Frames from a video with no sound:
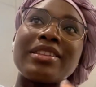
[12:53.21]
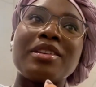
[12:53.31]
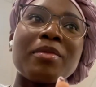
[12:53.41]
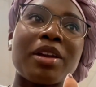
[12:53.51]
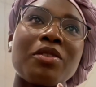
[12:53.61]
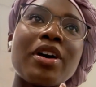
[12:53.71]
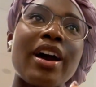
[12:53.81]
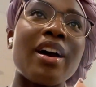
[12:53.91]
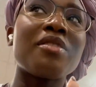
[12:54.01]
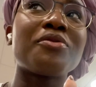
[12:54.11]
they might not
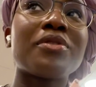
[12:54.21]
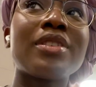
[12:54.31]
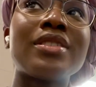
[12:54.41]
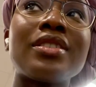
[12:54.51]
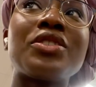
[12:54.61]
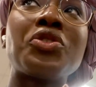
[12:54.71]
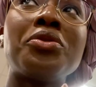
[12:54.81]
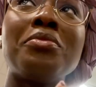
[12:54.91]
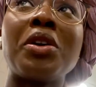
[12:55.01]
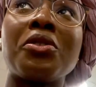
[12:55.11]
have
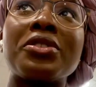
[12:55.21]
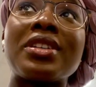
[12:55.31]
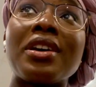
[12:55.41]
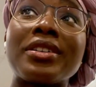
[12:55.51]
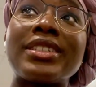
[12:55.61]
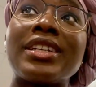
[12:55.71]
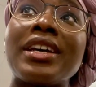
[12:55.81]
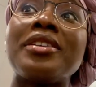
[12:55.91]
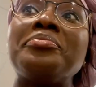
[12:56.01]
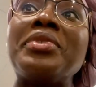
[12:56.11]
good mirrors here
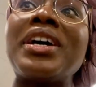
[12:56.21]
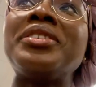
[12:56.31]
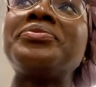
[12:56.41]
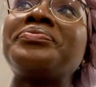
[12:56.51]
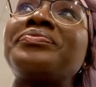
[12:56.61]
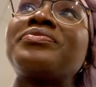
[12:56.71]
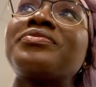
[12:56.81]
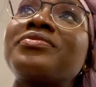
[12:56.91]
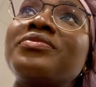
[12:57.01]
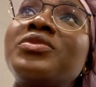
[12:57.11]
today, but
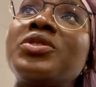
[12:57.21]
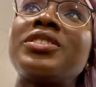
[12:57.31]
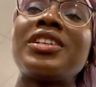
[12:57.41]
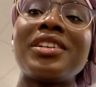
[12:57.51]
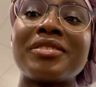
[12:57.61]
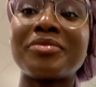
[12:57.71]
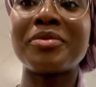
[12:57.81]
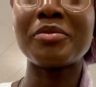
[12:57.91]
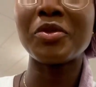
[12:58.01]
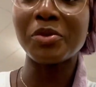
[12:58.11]
we'll see.
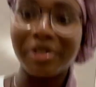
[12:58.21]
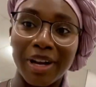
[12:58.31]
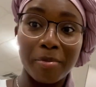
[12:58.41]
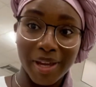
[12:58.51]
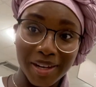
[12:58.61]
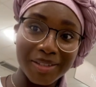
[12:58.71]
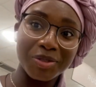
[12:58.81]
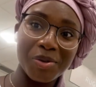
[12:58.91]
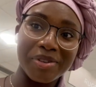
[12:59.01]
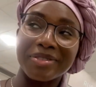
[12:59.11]
I'm heading
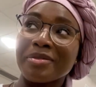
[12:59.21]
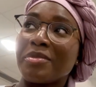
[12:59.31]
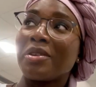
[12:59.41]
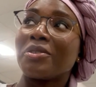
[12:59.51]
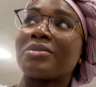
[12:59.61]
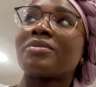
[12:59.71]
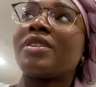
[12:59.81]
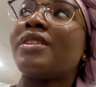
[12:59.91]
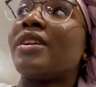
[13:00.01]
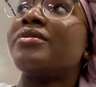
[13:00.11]
towards the mirrors
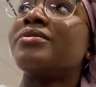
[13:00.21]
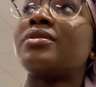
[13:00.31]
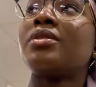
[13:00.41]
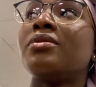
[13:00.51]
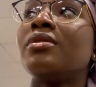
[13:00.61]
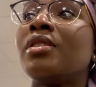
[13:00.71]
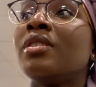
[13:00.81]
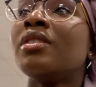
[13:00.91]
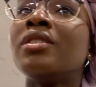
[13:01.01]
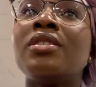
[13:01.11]
right now, so
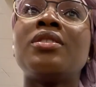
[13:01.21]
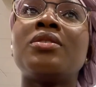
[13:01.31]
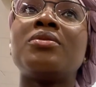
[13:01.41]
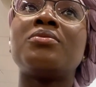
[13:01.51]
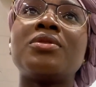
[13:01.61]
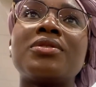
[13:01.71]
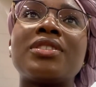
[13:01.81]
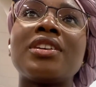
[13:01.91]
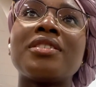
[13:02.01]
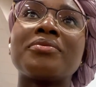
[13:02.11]
we'll
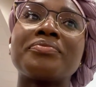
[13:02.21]
see.